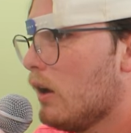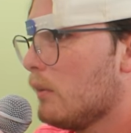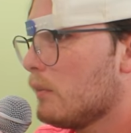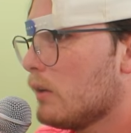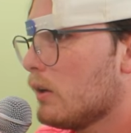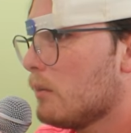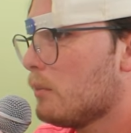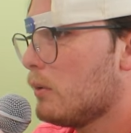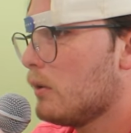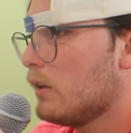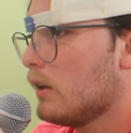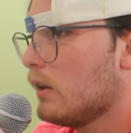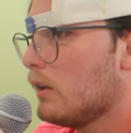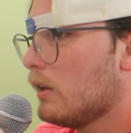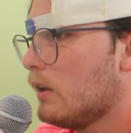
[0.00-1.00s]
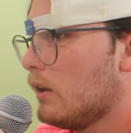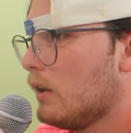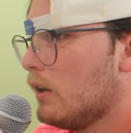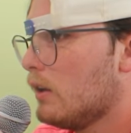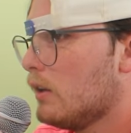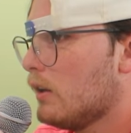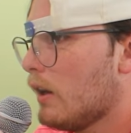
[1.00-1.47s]
I'm going to put it
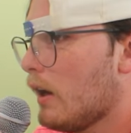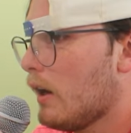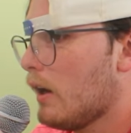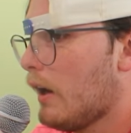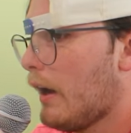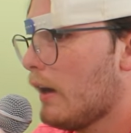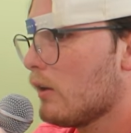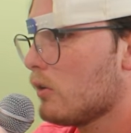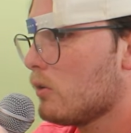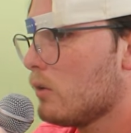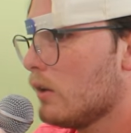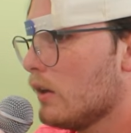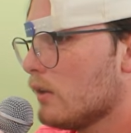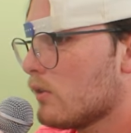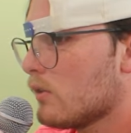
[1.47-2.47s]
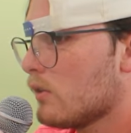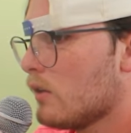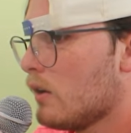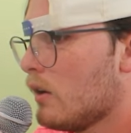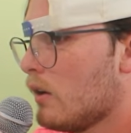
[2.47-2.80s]
in adequate.